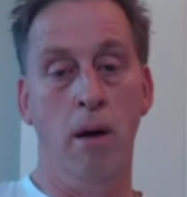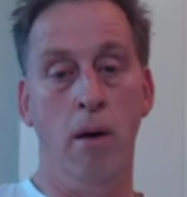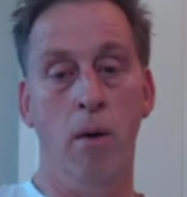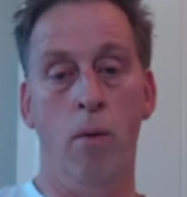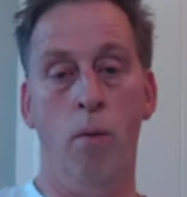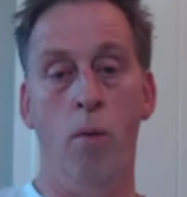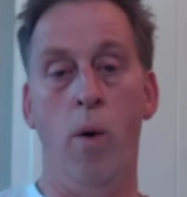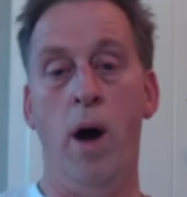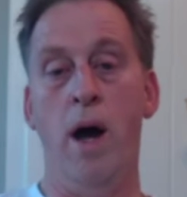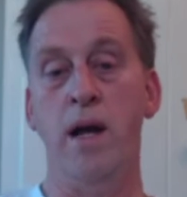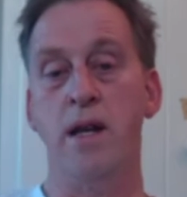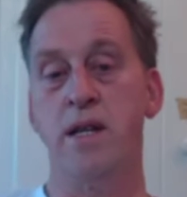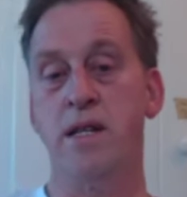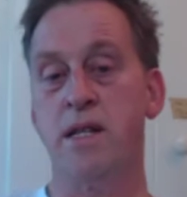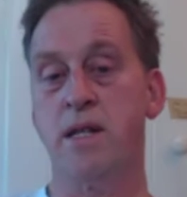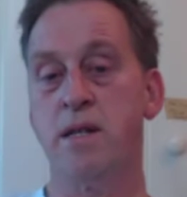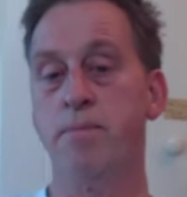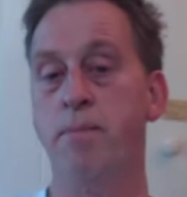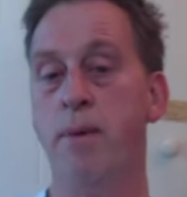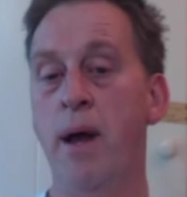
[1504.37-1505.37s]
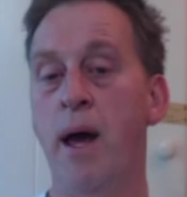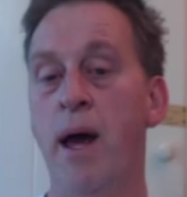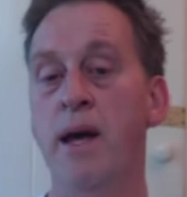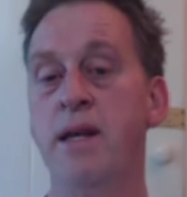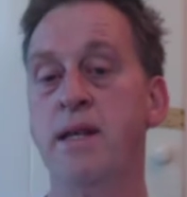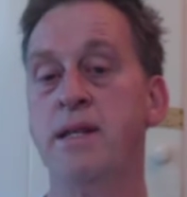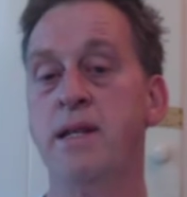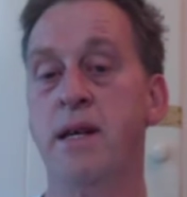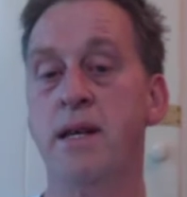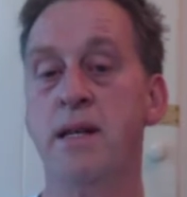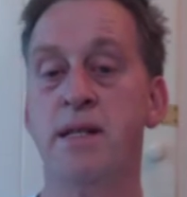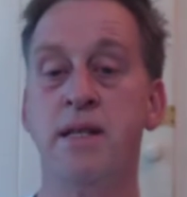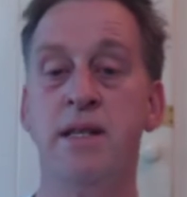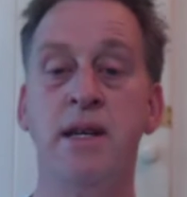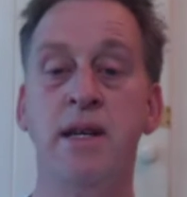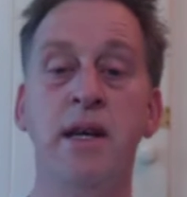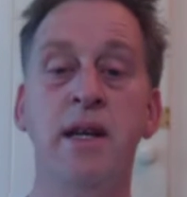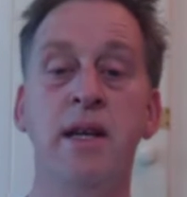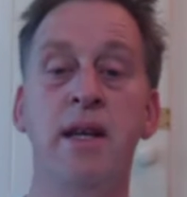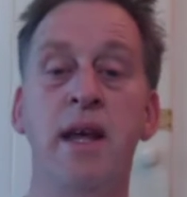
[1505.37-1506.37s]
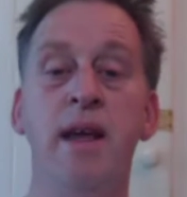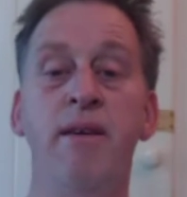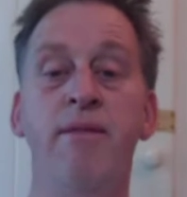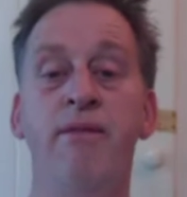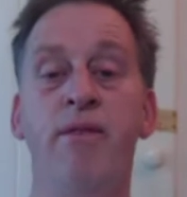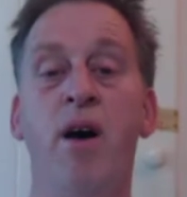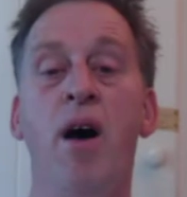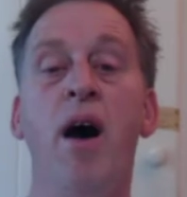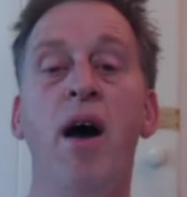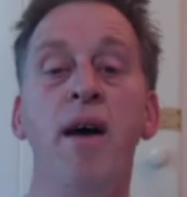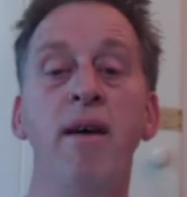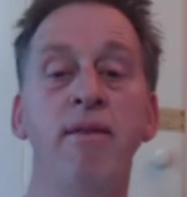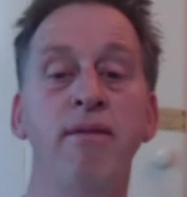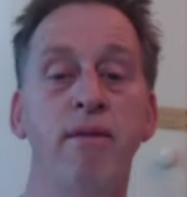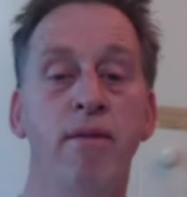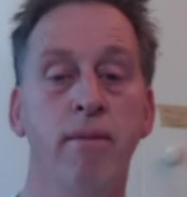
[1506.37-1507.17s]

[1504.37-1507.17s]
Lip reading: white just plays cd5,